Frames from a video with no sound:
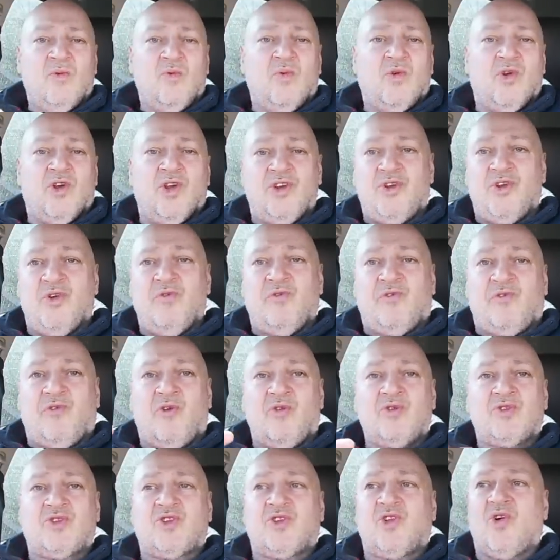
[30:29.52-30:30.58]
going to do a
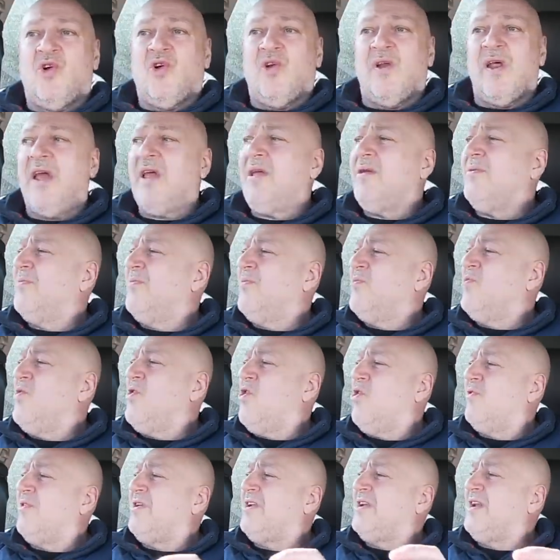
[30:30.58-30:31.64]
full story. We
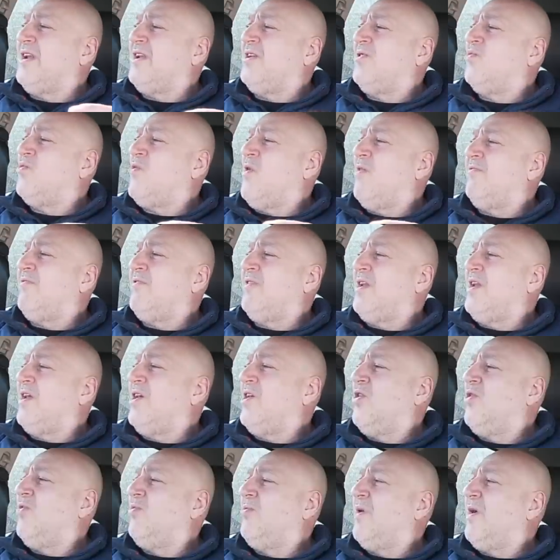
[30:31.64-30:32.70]
already did one
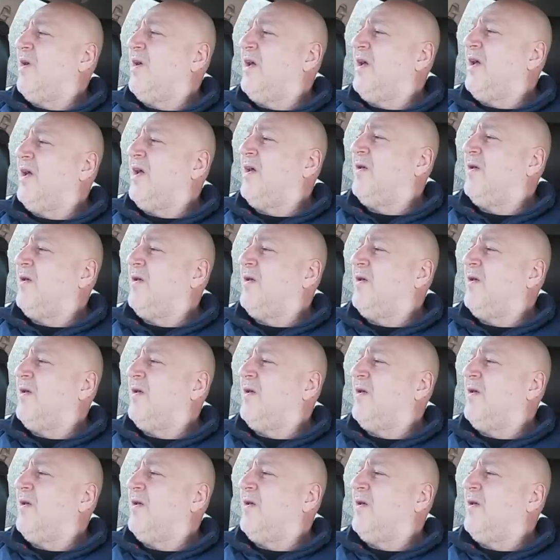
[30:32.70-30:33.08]
video, but